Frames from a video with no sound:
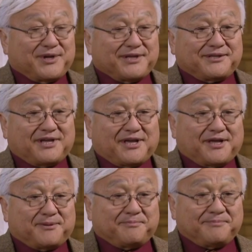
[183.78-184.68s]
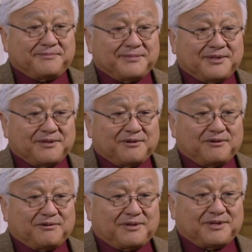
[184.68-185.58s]
when, um,
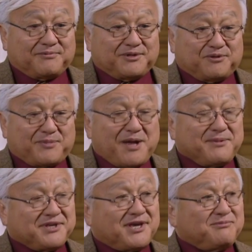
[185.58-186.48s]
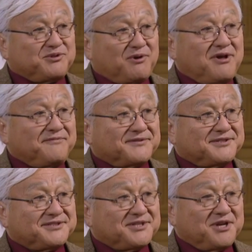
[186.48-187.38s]
when Obama came to
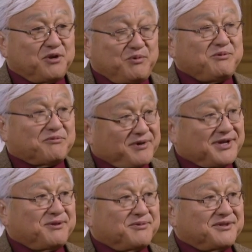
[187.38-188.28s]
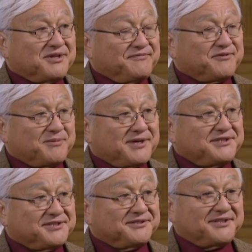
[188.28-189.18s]
office, we were ready with
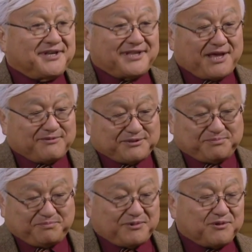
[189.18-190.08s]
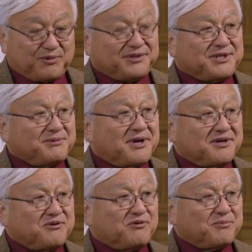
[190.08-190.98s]
information, and that was quickly
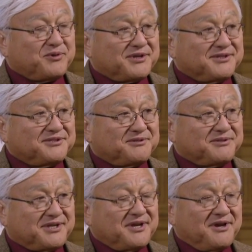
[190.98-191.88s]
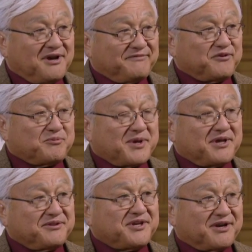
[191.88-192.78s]
uh, incorporated into the
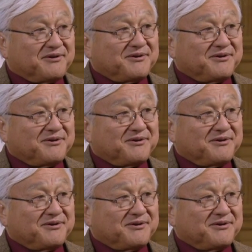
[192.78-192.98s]
affordable health